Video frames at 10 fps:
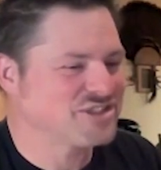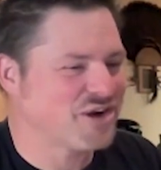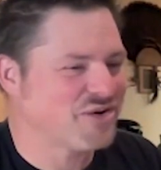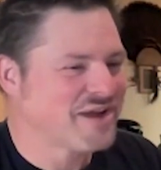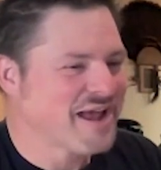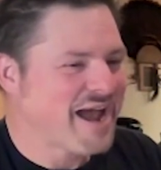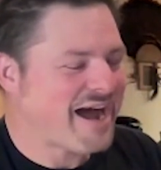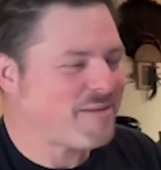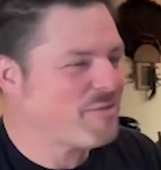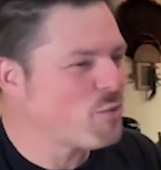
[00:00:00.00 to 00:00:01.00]
So,
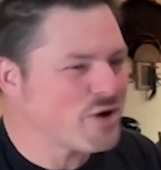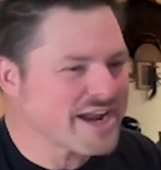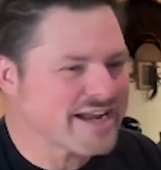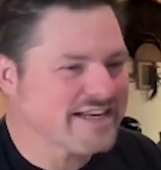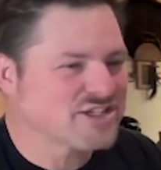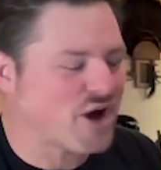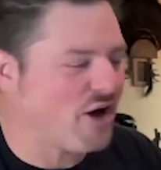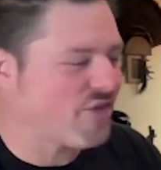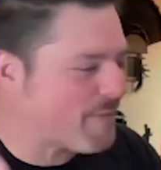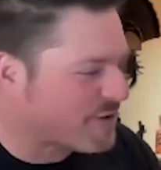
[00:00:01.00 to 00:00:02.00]
I mean, we'll get into all that,